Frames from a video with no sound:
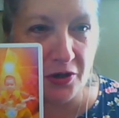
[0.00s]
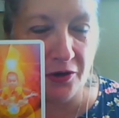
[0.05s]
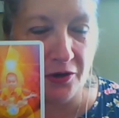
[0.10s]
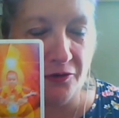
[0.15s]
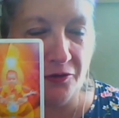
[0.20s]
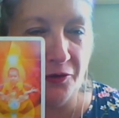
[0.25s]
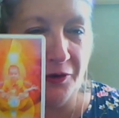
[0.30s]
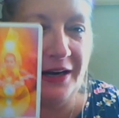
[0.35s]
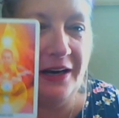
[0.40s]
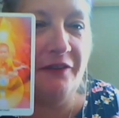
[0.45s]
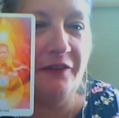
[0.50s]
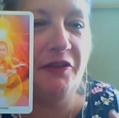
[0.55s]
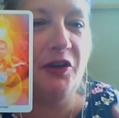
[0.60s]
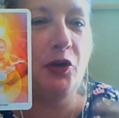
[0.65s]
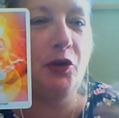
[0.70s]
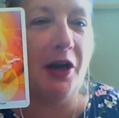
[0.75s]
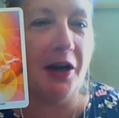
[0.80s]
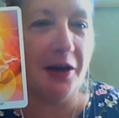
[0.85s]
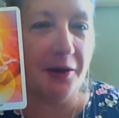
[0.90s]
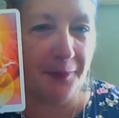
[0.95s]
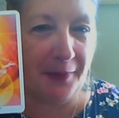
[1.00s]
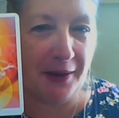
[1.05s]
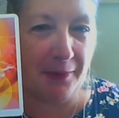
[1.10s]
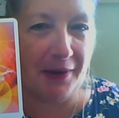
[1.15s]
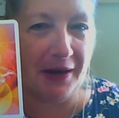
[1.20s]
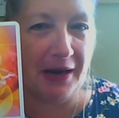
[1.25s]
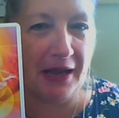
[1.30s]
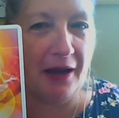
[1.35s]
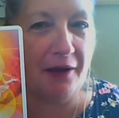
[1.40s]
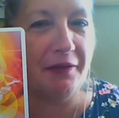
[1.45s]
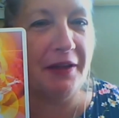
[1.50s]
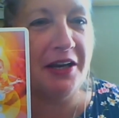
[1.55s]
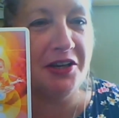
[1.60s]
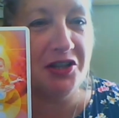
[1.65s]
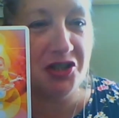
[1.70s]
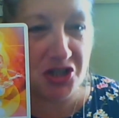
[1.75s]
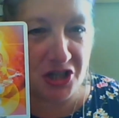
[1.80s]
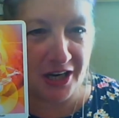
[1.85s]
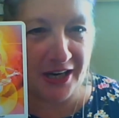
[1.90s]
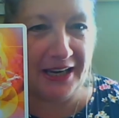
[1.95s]
For any of you young people out there,
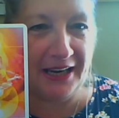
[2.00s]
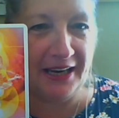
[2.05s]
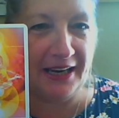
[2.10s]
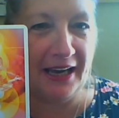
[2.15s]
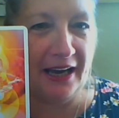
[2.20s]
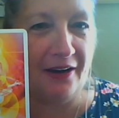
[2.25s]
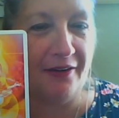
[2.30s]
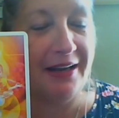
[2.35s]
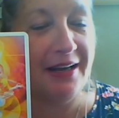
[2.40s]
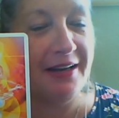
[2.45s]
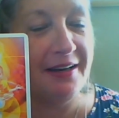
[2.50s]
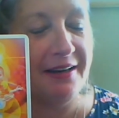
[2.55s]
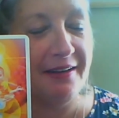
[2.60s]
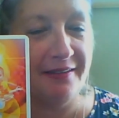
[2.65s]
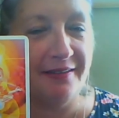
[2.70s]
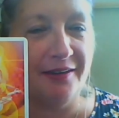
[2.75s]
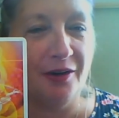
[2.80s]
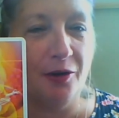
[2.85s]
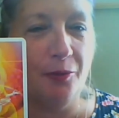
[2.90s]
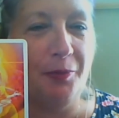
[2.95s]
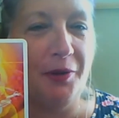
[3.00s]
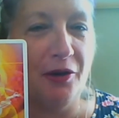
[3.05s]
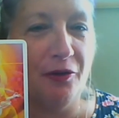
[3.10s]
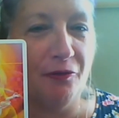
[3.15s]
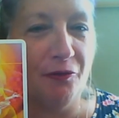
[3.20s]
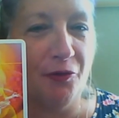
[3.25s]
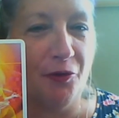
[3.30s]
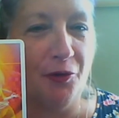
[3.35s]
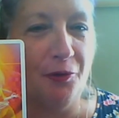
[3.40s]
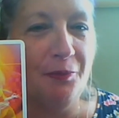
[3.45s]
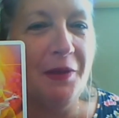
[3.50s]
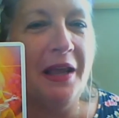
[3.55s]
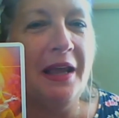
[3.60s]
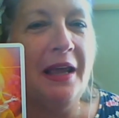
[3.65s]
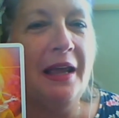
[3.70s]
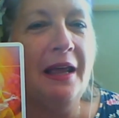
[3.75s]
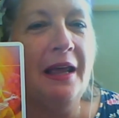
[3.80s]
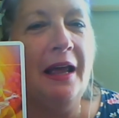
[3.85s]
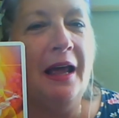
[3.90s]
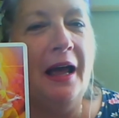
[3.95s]
check it out. It is so beautiful.
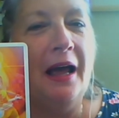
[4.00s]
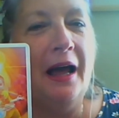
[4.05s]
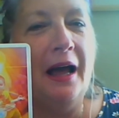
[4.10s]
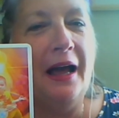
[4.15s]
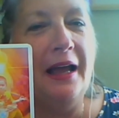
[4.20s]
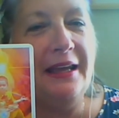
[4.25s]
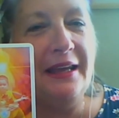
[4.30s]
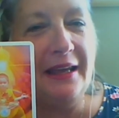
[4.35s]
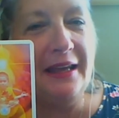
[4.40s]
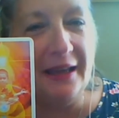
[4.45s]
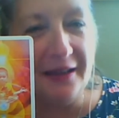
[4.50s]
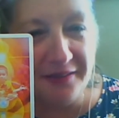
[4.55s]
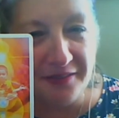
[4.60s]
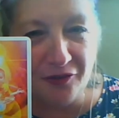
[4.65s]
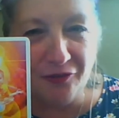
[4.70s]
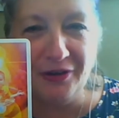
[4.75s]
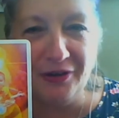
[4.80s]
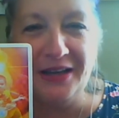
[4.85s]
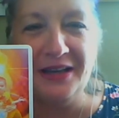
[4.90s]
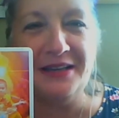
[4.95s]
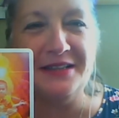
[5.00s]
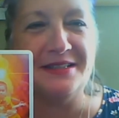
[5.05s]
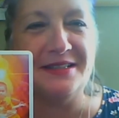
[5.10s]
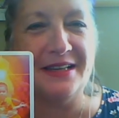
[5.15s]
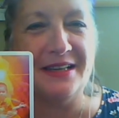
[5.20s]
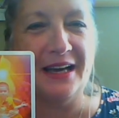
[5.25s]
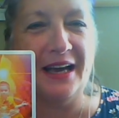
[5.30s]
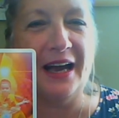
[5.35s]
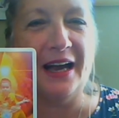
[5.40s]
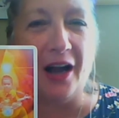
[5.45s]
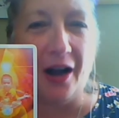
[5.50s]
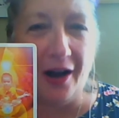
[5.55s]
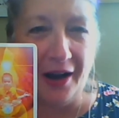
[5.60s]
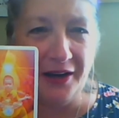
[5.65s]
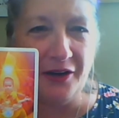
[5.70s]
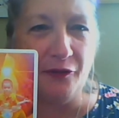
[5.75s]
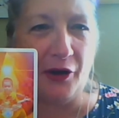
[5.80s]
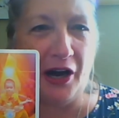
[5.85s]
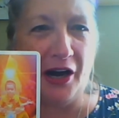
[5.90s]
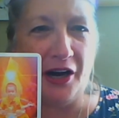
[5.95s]
Yes, there is a kind
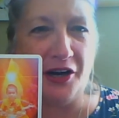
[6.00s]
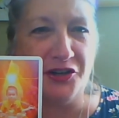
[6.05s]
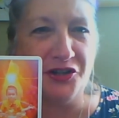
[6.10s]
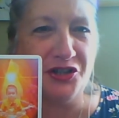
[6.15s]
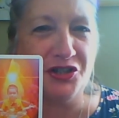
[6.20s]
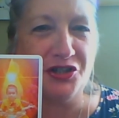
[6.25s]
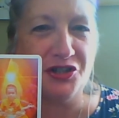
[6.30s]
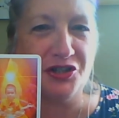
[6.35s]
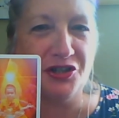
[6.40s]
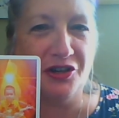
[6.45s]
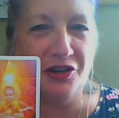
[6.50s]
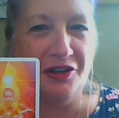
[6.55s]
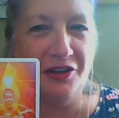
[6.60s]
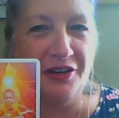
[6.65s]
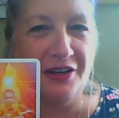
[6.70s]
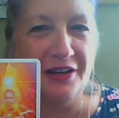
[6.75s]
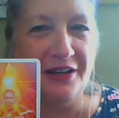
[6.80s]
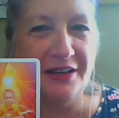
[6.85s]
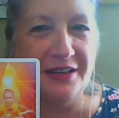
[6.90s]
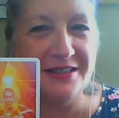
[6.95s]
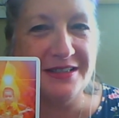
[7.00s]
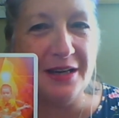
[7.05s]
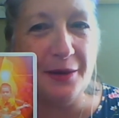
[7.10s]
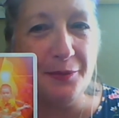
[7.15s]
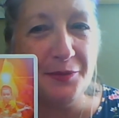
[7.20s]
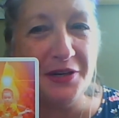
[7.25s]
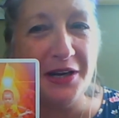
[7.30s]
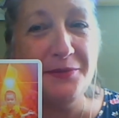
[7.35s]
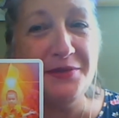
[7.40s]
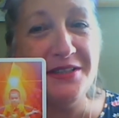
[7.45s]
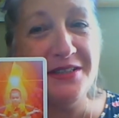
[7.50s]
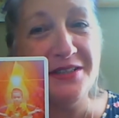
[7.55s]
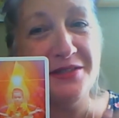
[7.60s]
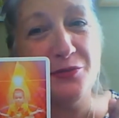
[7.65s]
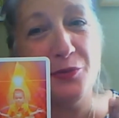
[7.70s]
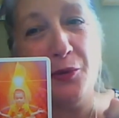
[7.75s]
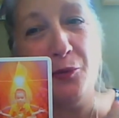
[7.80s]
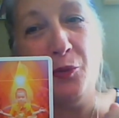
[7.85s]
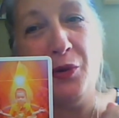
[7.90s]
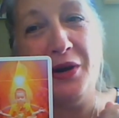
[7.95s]
of hush. Sometimes it's
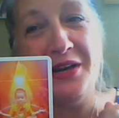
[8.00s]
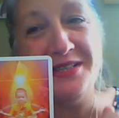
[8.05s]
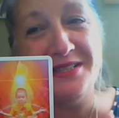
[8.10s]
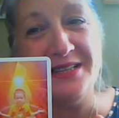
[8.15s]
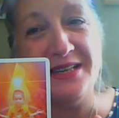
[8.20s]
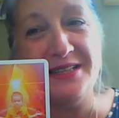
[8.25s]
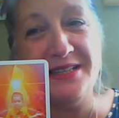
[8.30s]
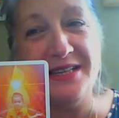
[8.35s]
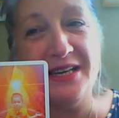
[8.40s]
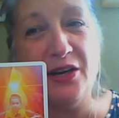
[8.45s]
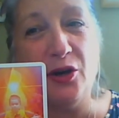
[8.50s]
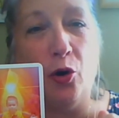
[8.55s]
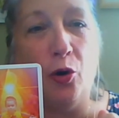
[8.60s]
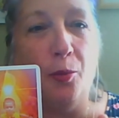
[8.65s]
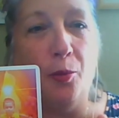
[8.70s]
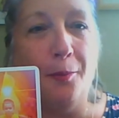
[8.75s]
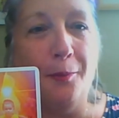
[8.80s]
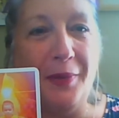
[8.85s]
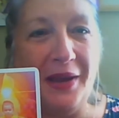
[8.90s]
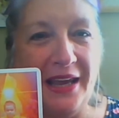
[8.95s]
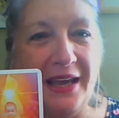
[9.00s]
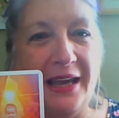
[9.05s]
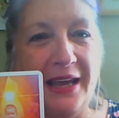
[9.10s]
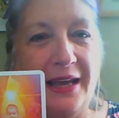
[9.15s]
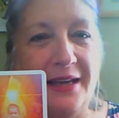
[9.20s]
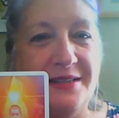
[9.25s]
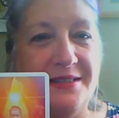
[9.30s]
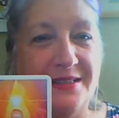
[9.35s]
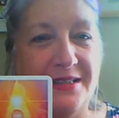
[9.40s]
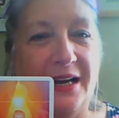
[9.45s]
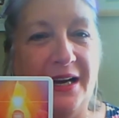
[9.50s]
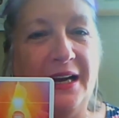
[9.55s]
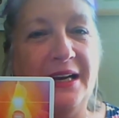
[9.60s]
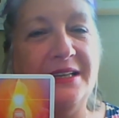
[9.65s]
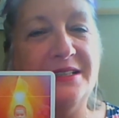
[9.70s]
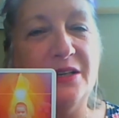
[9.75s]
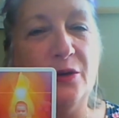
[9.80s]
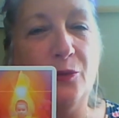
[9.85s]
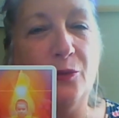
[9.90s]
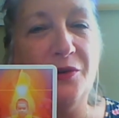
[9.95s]
when we're sitting or being in silence
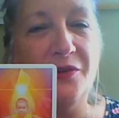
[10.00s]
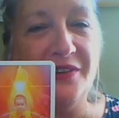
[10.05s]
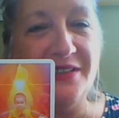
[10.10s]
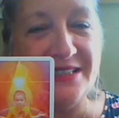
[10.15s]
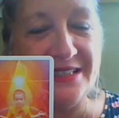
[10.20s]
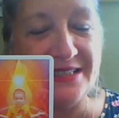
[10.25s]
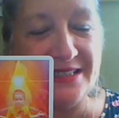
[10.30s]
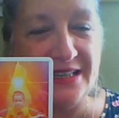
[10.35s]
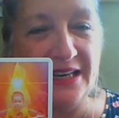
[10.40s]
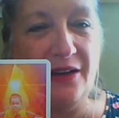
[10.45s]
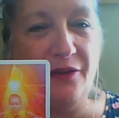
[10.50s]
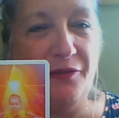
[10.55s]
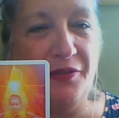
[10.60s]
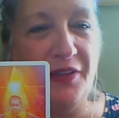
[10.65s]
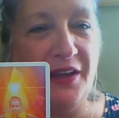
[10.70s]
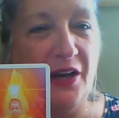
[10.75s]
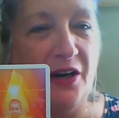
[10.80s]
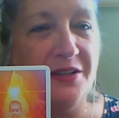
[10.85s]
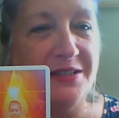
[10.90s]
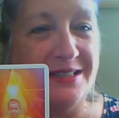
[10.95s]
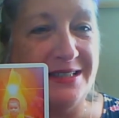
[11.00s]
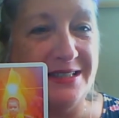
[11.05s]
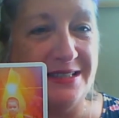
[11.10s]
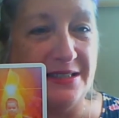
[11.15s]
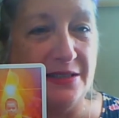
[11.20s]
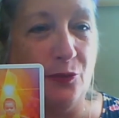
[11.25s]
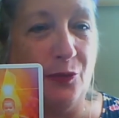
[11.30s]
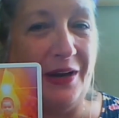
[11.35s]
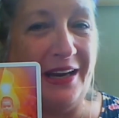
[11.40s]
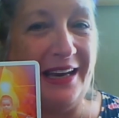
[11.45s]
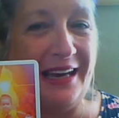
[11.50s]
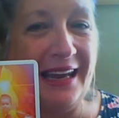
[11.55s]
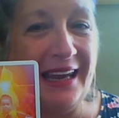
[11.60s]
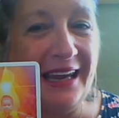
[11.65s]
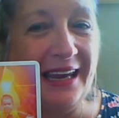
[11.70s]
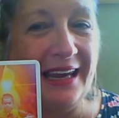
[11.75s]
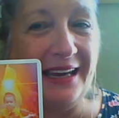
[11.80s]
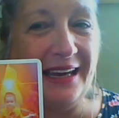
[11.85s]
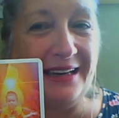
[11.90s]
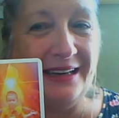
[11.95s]
that we receive the answers that we
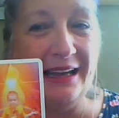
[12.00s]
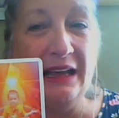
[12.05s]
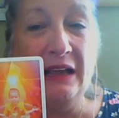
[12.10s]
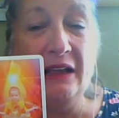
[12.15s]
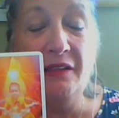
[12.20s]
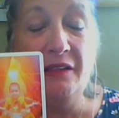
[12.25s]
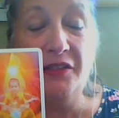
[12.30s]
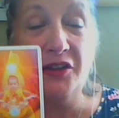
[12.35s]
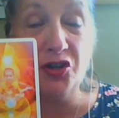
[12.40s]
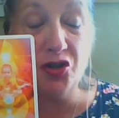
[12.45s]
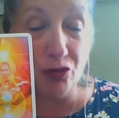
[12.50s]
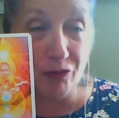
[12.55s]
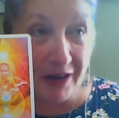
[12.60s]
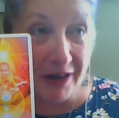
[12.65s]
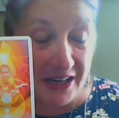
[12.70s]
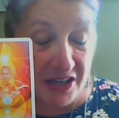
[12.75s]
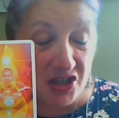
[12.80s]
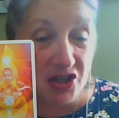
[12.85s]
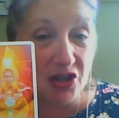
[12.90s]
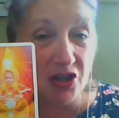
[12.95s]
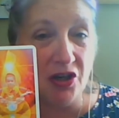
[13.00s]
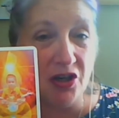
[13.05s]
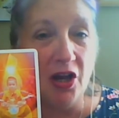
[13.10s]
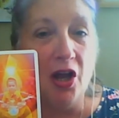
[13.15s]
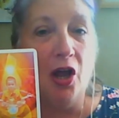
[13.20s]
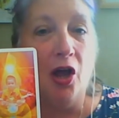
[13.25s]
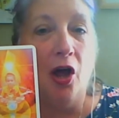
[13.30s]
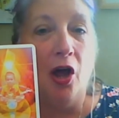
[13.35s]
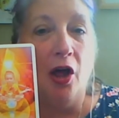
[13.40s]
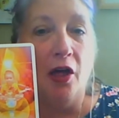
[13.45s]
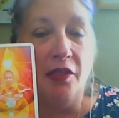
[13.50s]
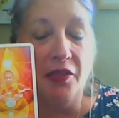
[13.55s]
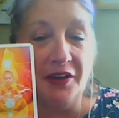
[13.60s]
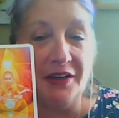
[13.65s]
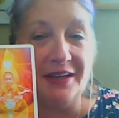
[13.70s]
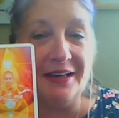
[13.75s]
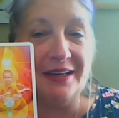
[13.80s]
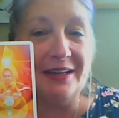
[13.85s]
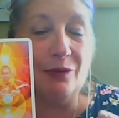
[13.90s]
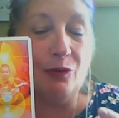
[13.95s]
need. The direction that
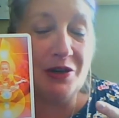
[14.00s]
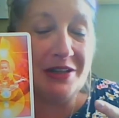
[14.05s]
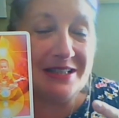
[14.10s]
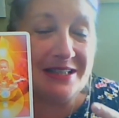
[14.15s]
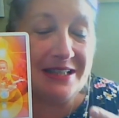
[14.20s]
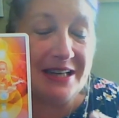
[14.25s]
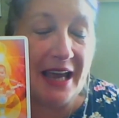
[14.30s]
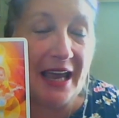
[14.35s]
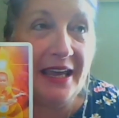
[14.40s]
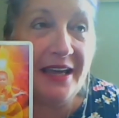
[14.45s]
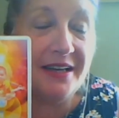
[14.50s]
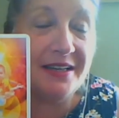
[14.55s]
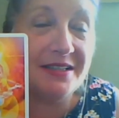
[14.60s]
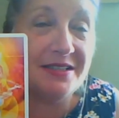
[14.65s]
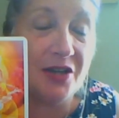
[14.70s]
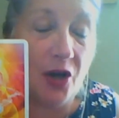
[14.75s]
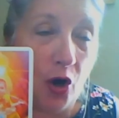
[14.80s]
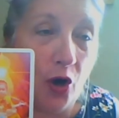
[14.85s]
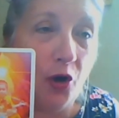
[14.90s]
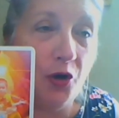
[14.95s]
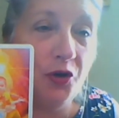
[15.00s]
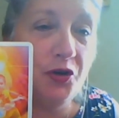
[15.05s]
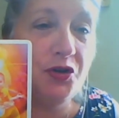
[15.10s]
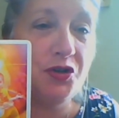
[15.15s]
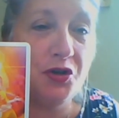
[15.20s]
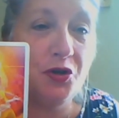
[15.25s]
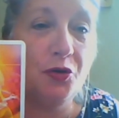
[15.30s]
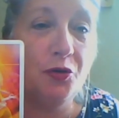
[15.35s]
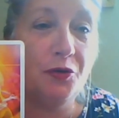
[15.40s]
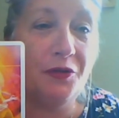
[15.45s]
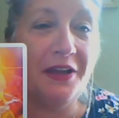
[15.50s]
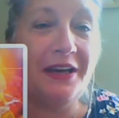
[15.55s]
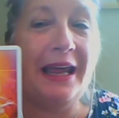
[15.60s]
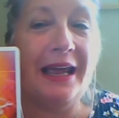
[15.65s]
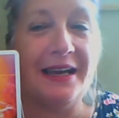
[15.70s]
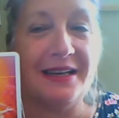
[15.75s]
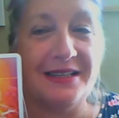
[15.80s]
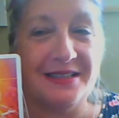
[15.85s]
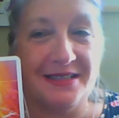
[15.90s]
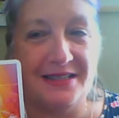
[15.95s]
will take us on to the
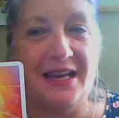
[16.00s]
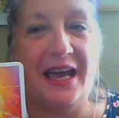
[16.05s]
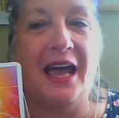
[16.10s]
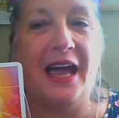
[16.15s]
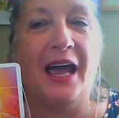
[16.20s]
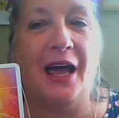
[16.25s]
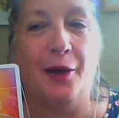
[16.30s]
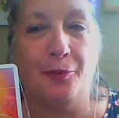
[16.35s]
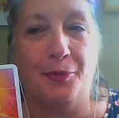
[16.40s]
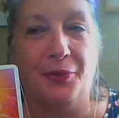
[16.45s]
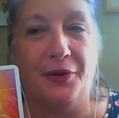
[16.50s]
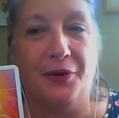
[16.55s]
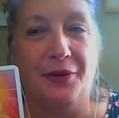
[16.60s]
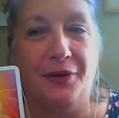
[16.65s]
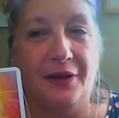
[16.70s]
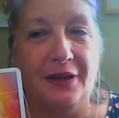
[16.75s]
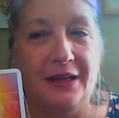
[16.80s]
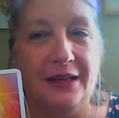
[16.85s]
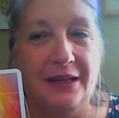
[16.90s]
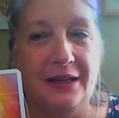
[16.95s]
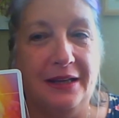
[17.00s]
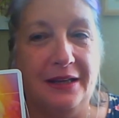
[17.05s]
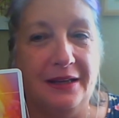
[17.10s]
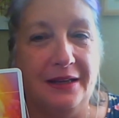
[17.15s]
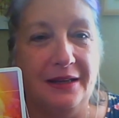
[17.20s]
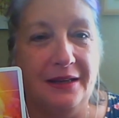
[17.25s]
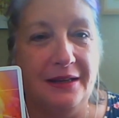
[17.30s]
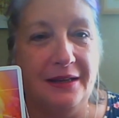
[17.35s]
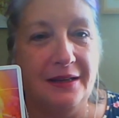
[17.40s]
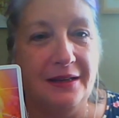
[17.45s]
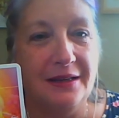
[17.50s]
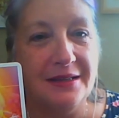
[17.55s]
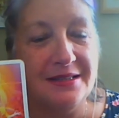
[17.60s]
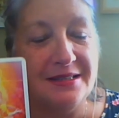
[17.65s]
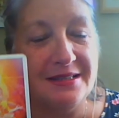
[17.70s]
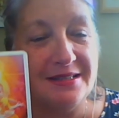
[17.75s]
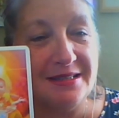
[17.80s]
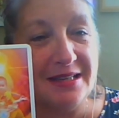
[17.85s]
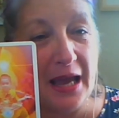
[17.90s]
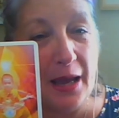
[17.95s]
next step.
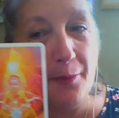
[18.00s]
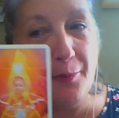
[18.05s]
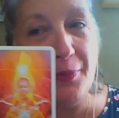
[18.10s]
Step